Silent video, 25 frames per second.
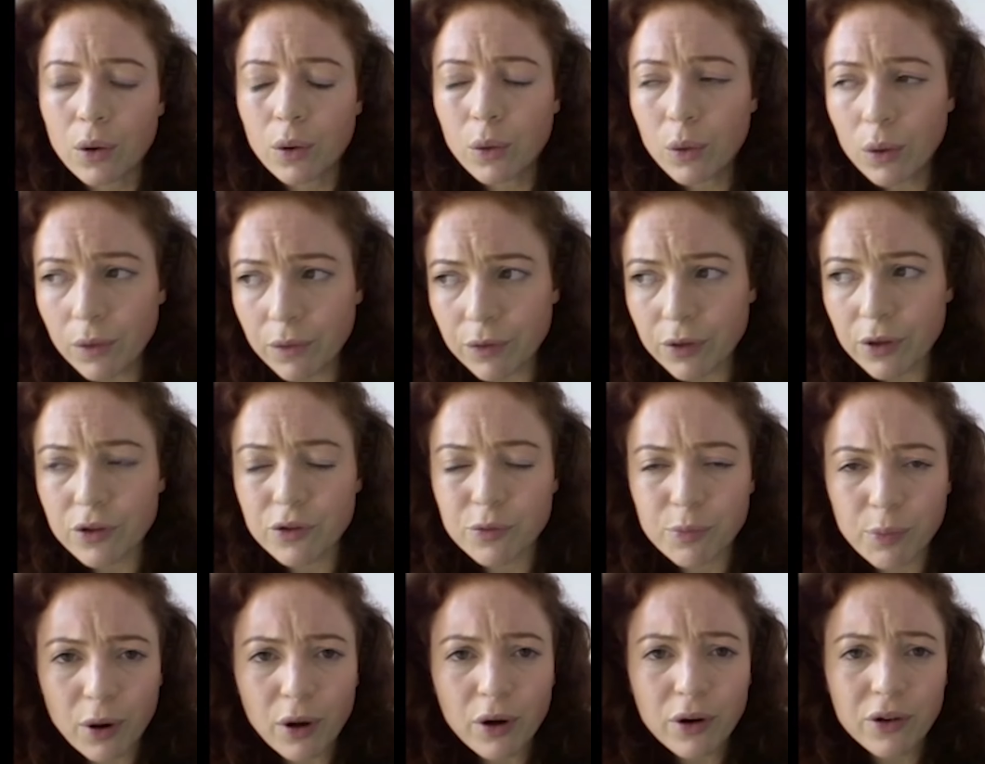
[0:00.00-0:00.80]
All of
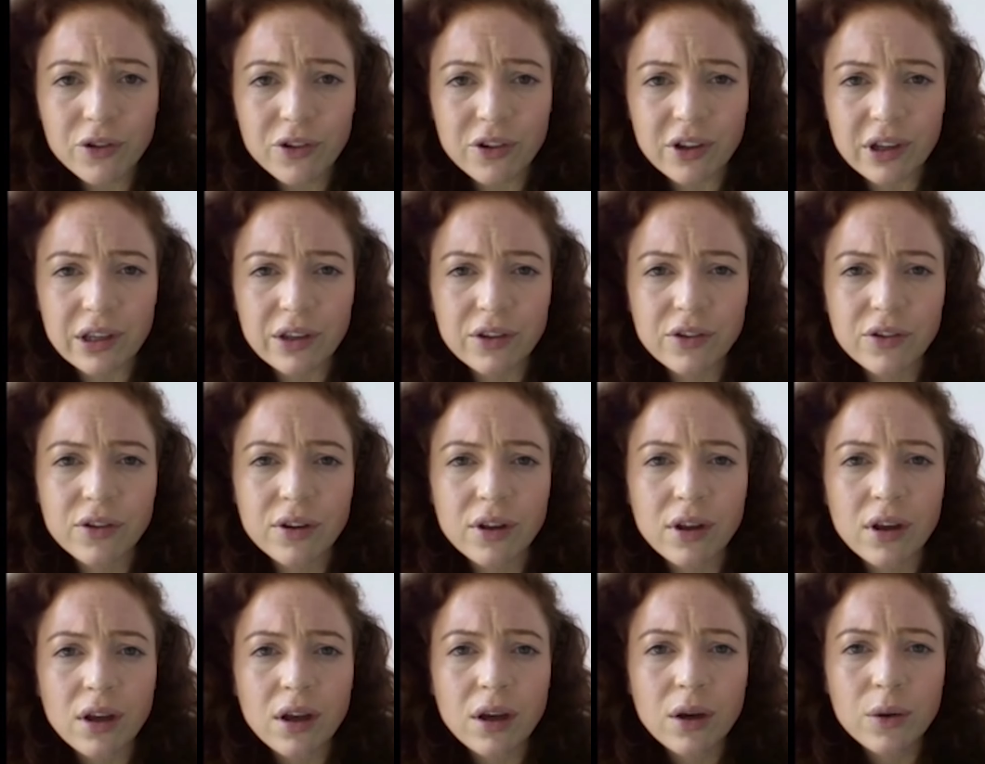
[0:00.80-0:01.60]
those
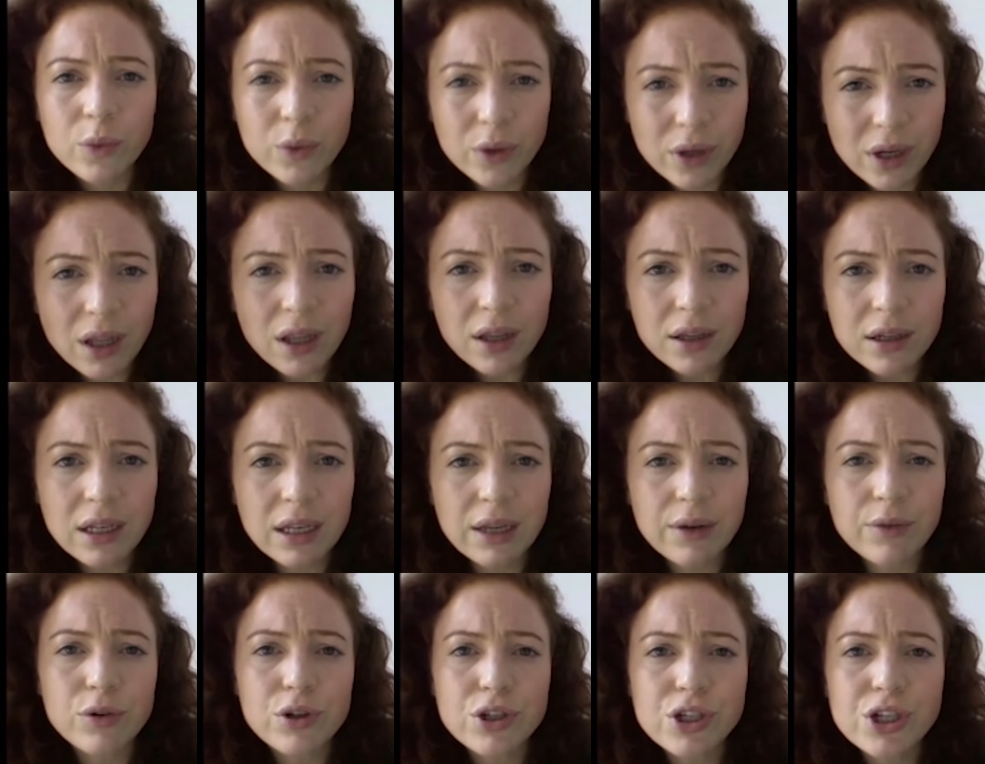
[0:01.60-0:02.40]
policies would
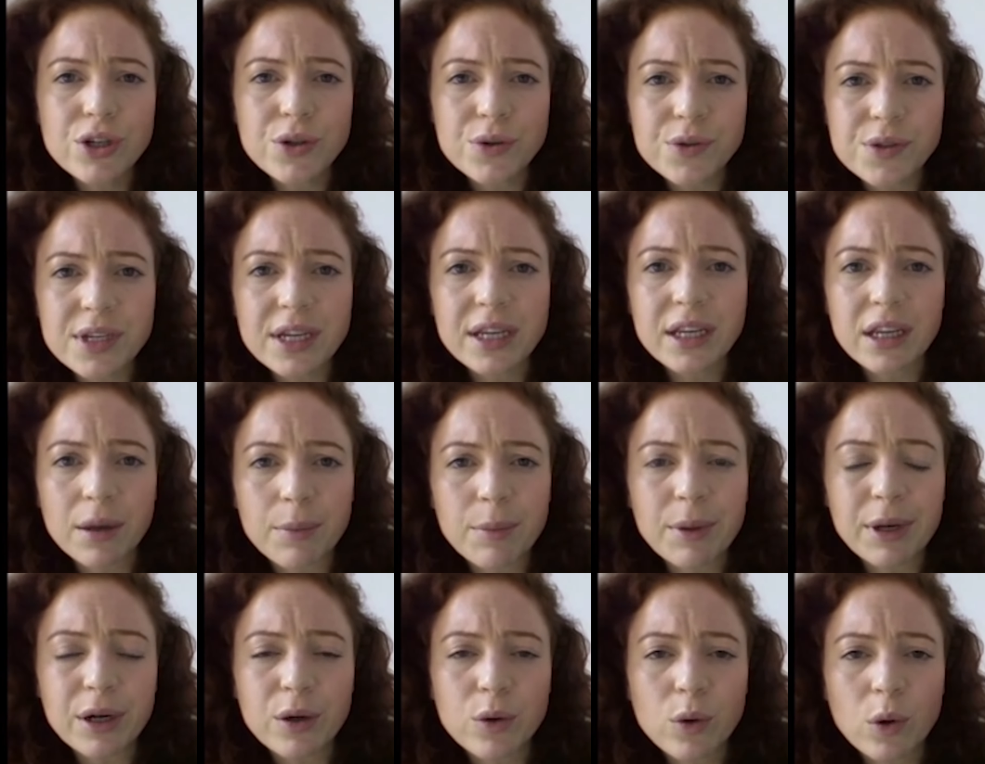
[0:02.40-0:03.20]
likely reduce
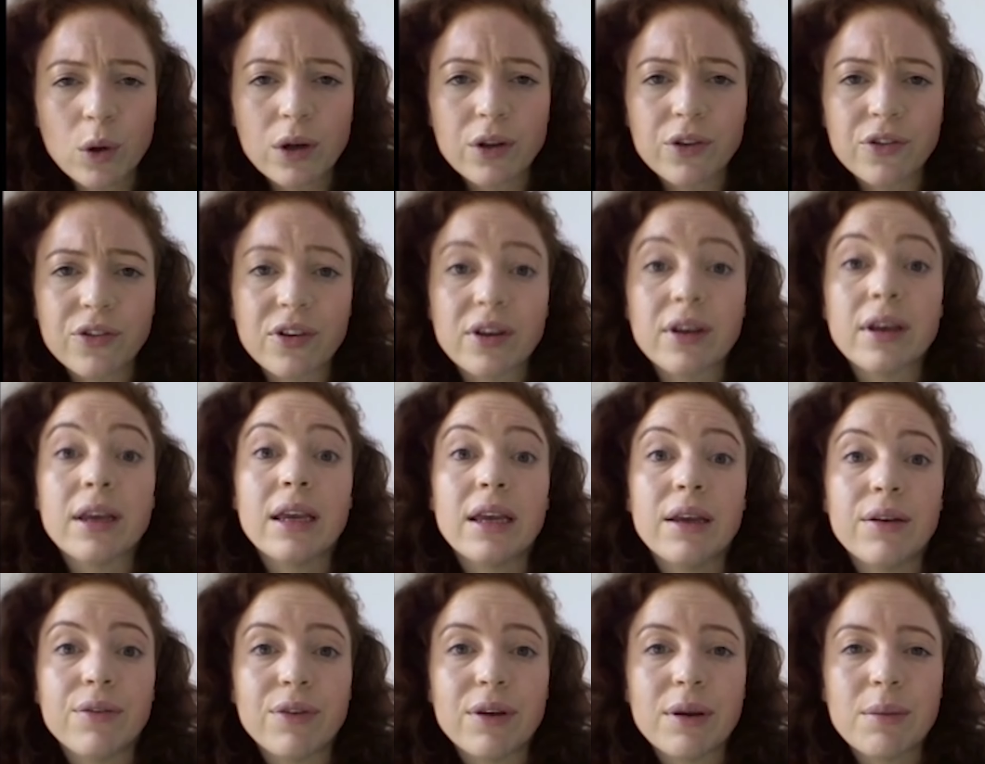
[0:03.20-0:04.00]
income inequality
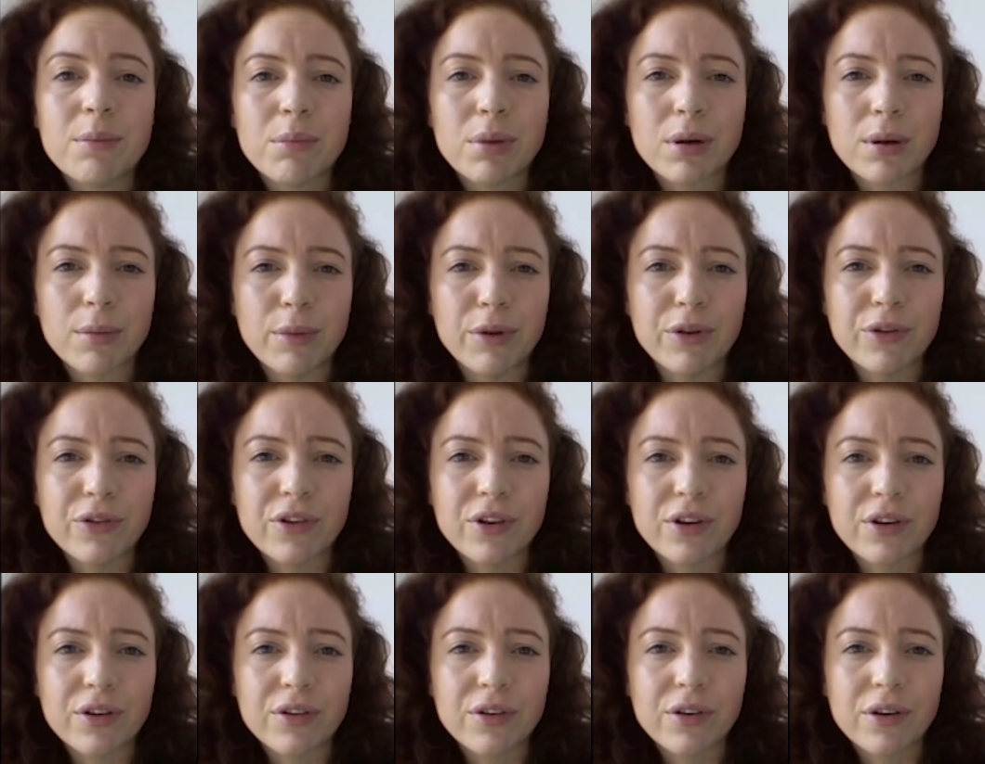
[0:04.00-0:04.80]
if implemented.
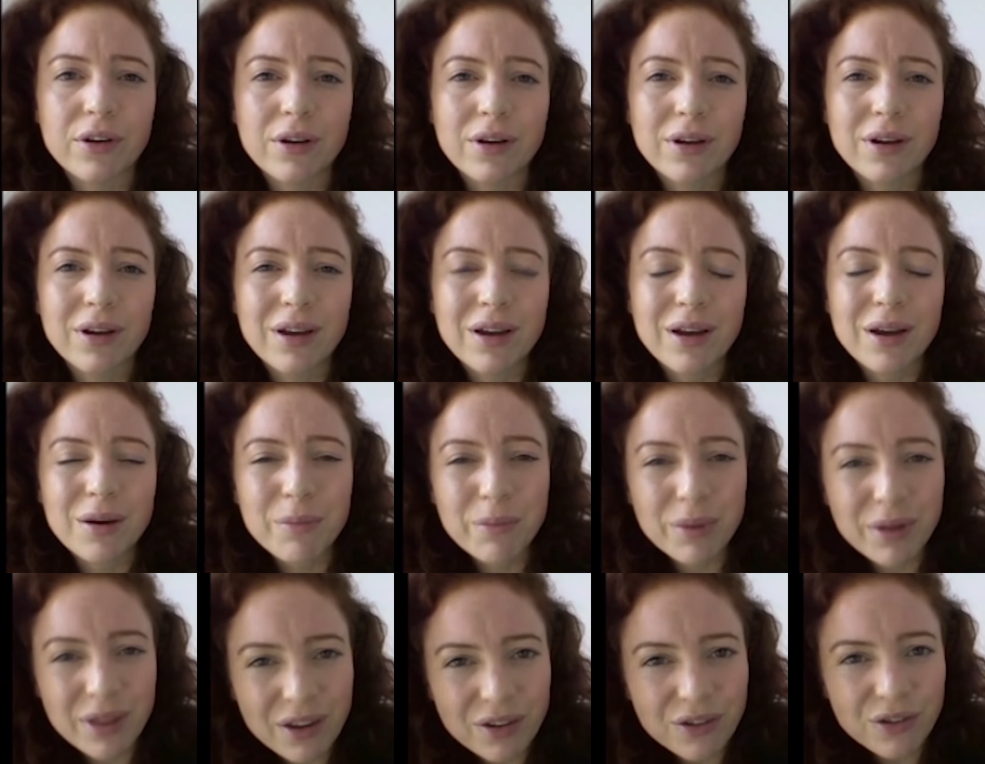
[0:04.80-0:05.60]

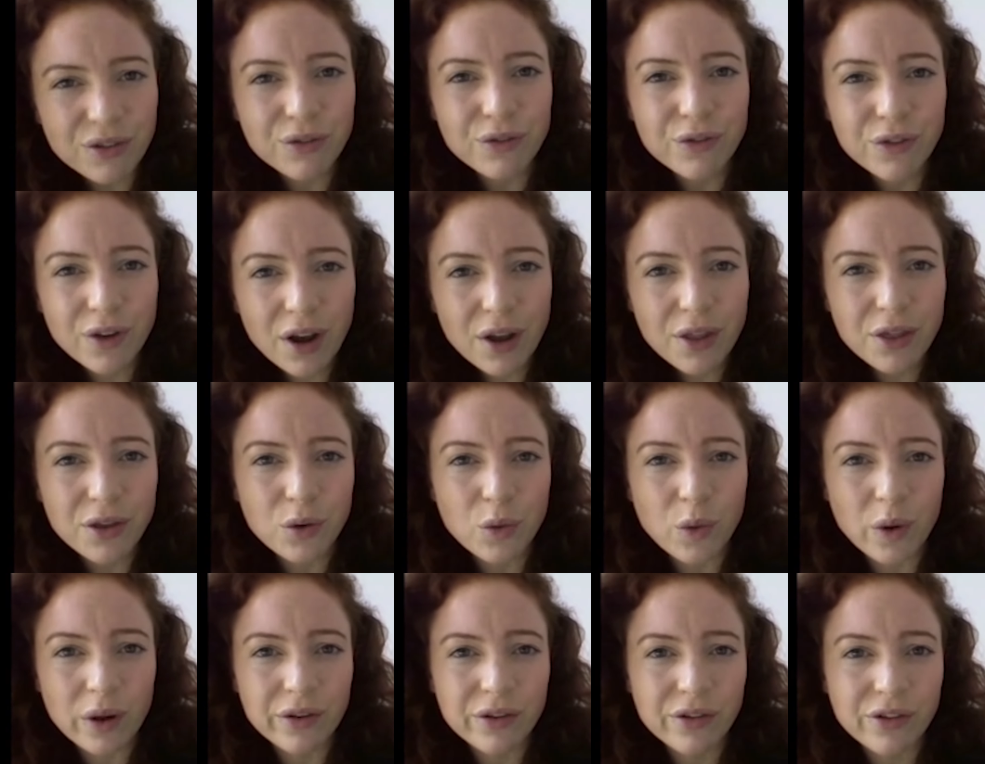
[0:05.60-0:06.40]
But there's a further
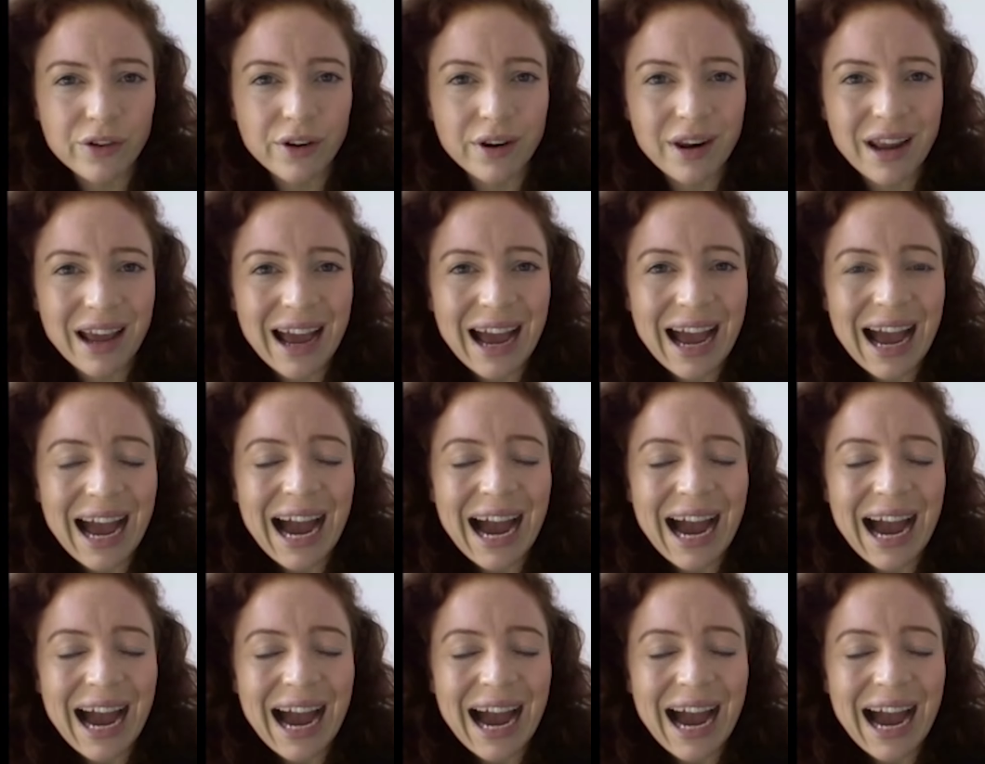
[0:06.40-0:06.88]
question.